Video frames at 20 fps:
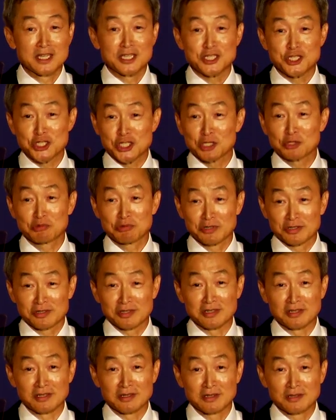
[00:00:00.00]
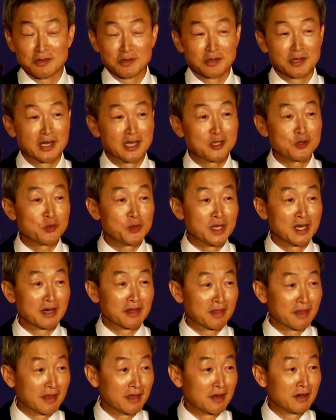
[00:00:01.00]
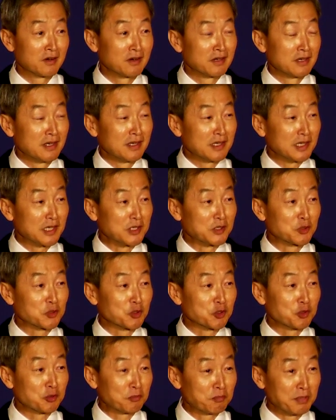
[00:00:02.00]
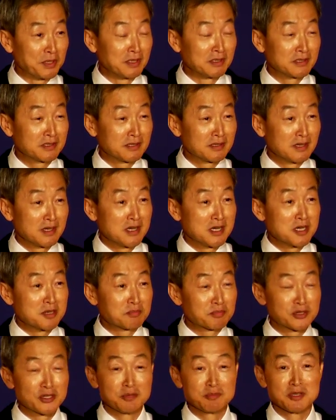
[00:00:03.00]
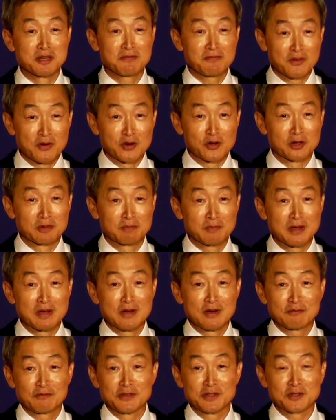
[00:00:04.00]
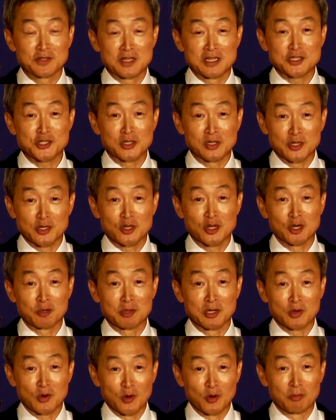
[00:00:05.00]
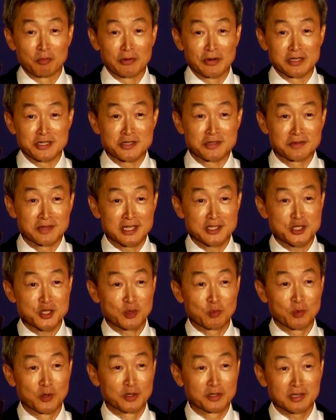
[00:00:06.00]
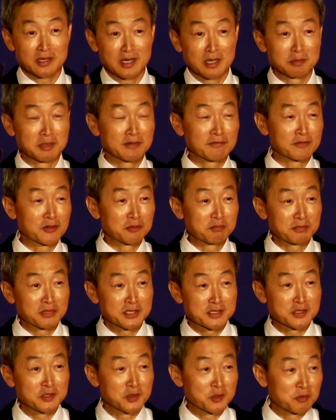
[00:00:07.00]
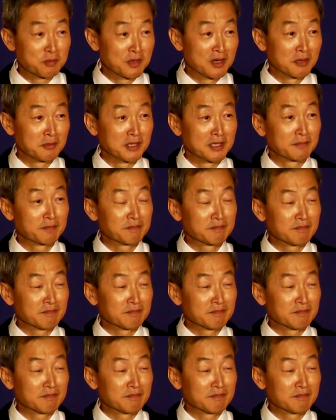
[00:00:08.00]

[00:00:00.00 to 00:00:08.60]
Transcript: G20, again, we are there in order to build premier forum for international economic cooperation. That's the word coming from President Obama.